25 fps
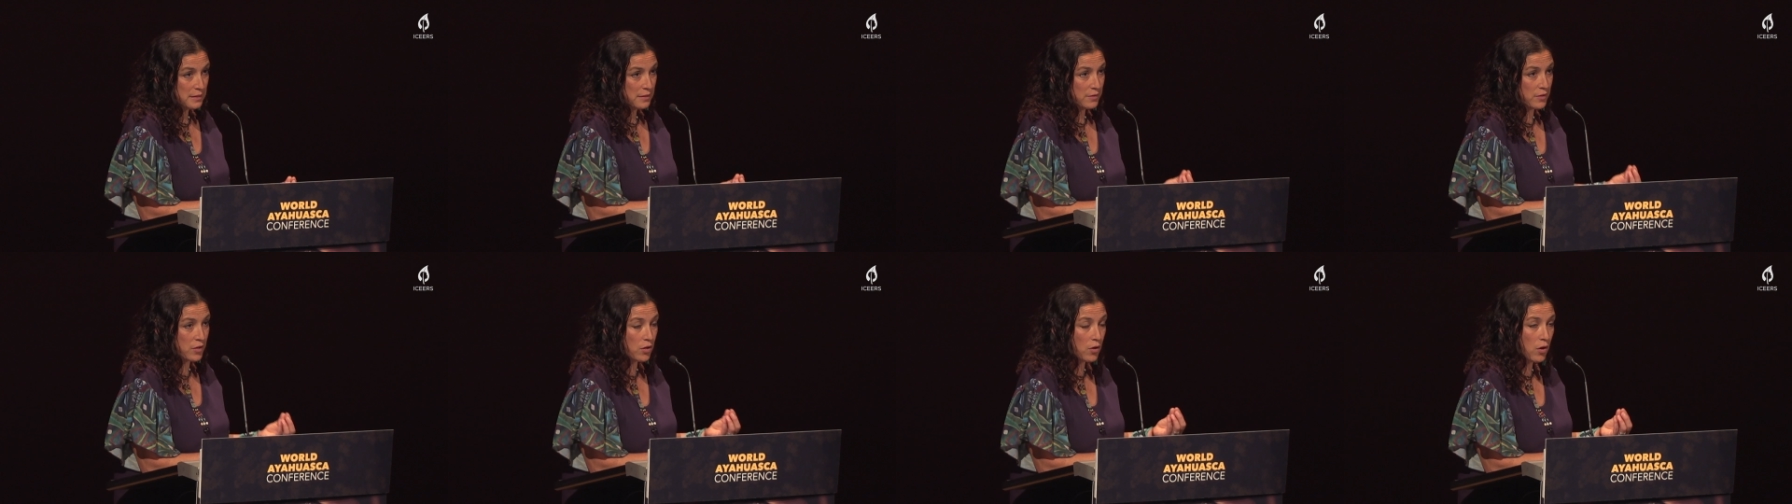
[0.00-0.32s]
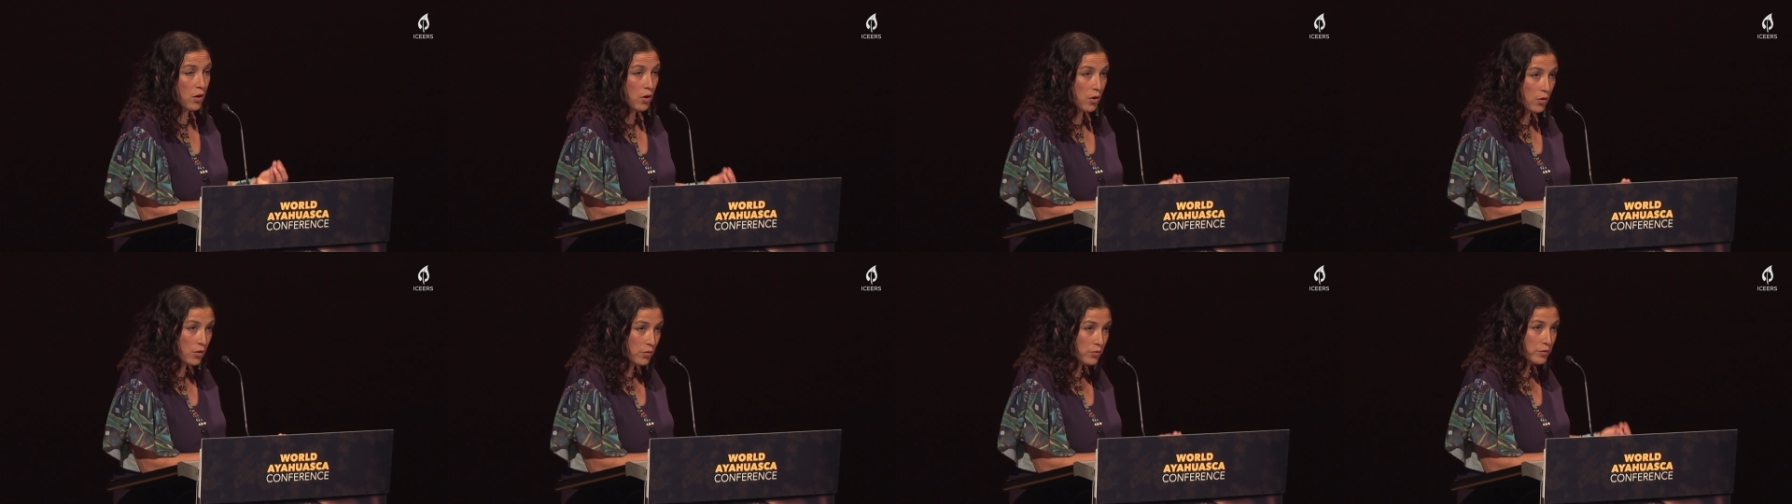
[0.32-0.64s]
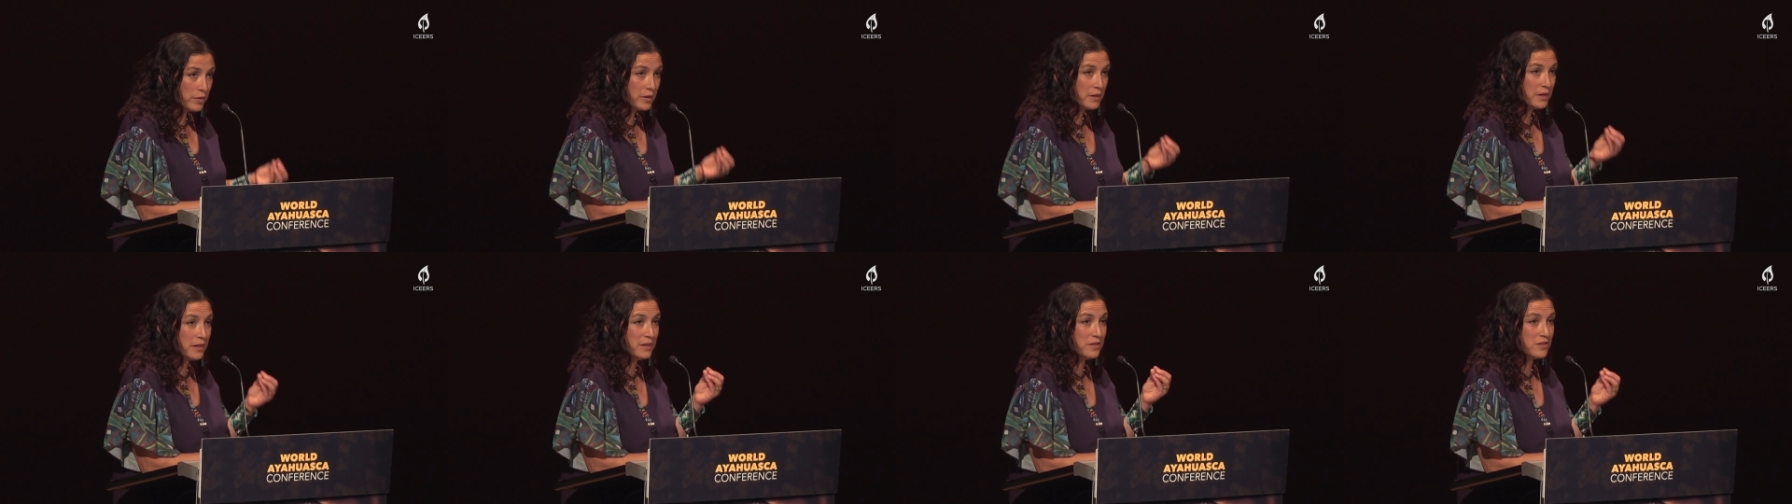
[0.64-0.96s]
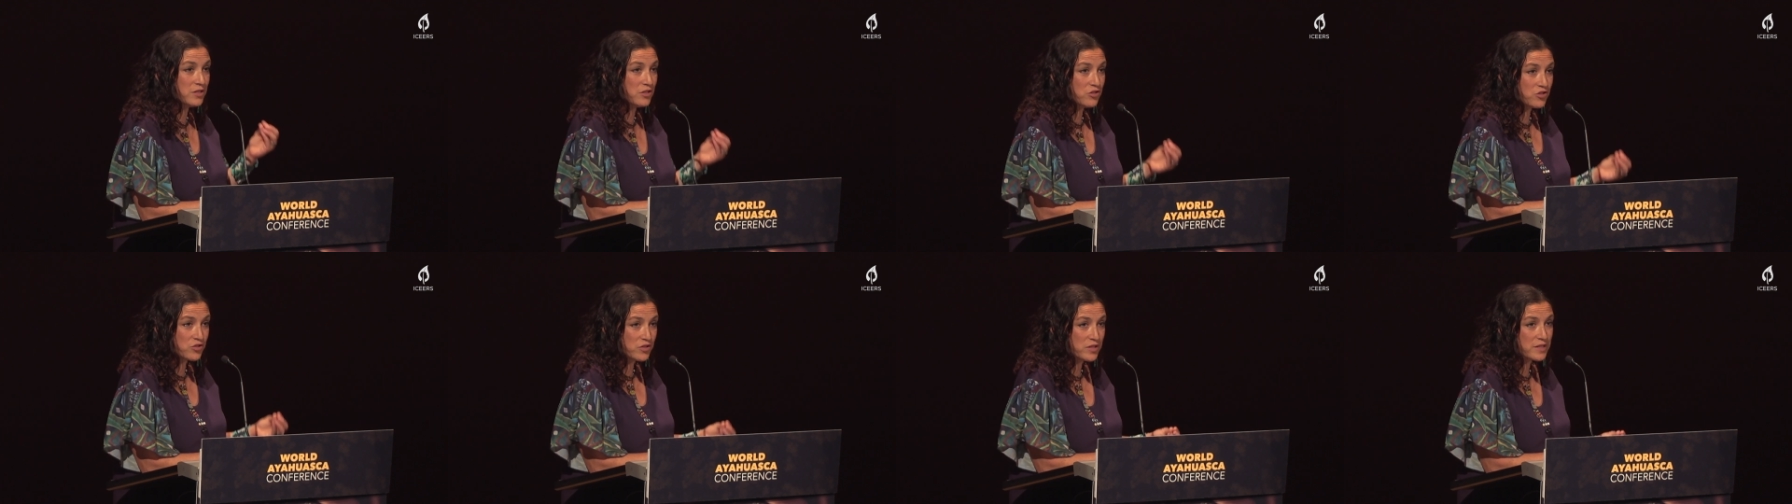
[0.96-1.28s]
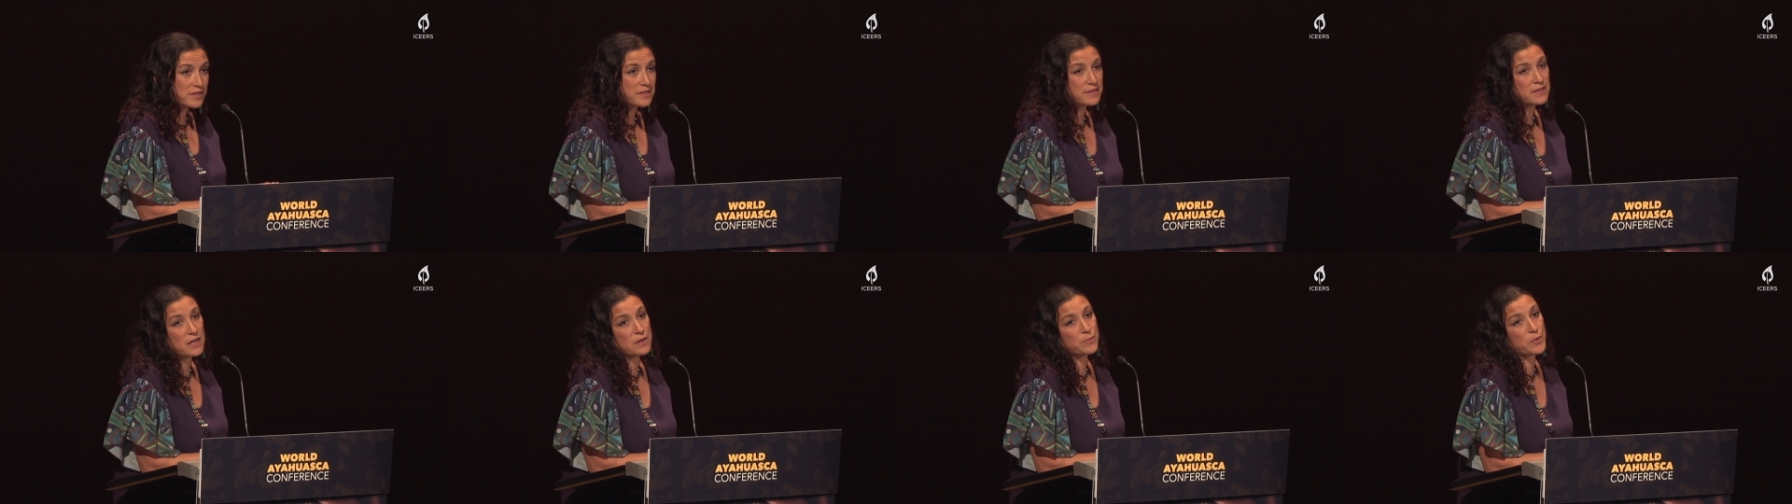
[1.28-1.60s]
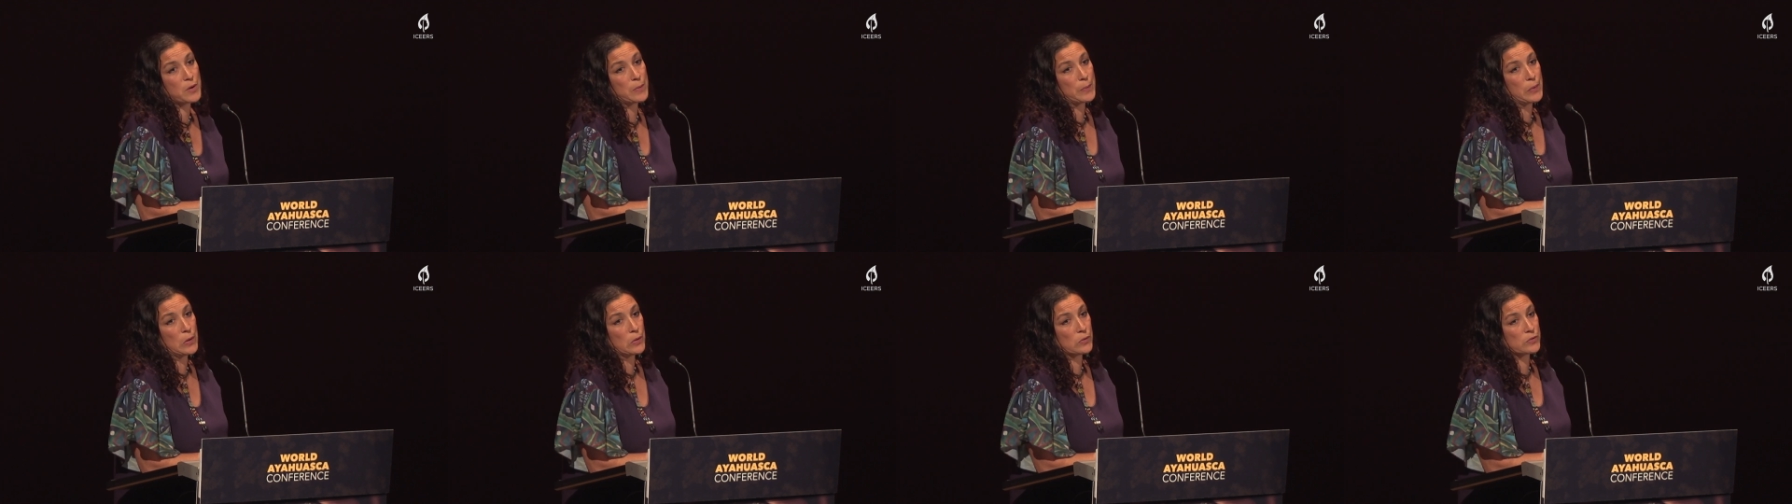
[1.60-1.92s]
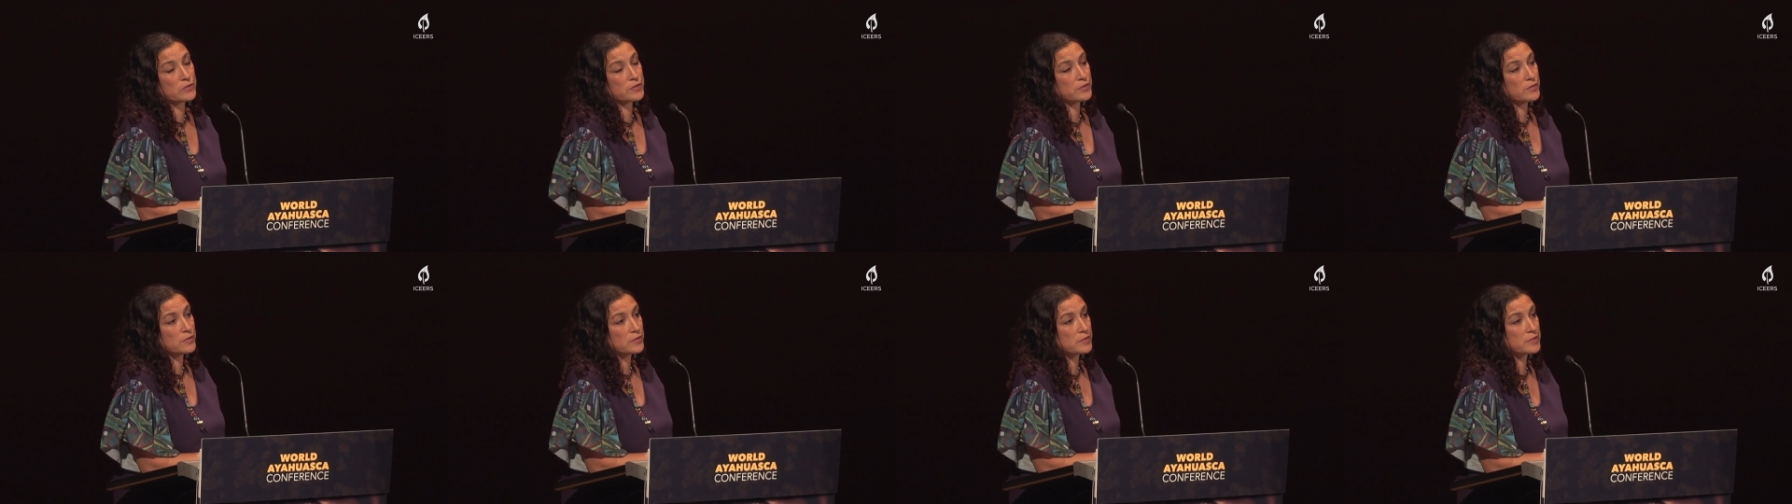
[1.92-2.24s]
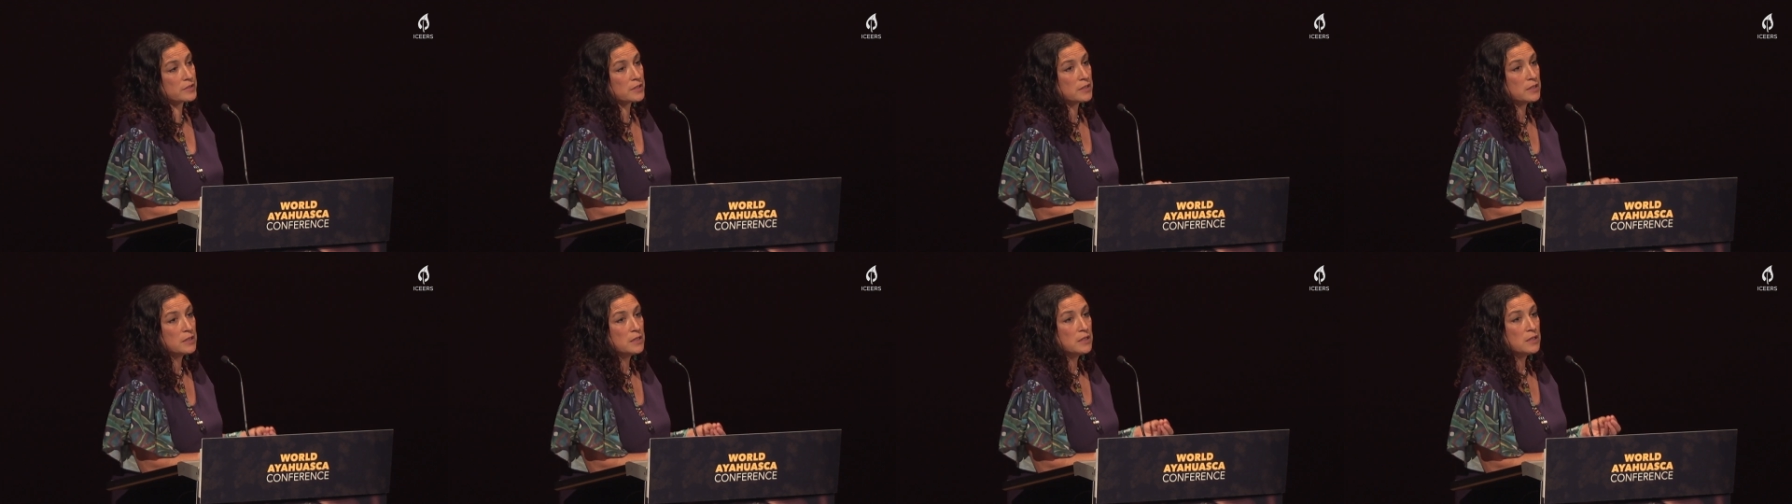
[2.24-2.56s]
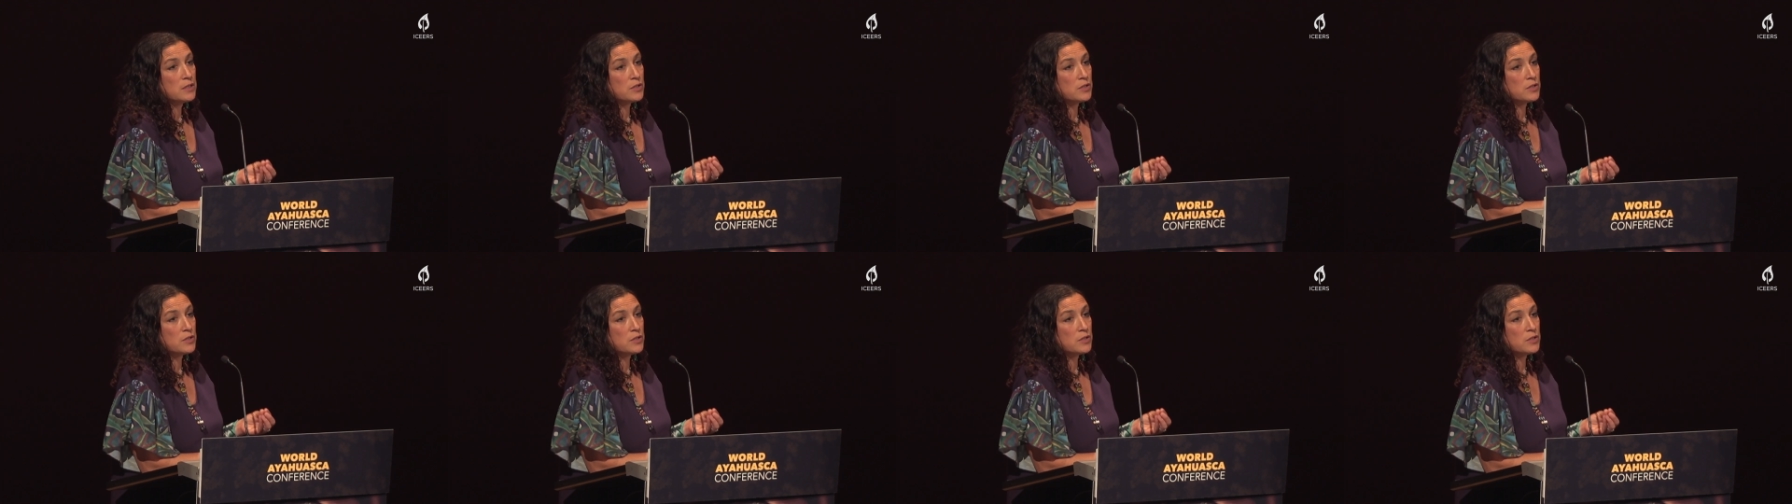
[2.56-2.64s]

their own indigenous-led proposals,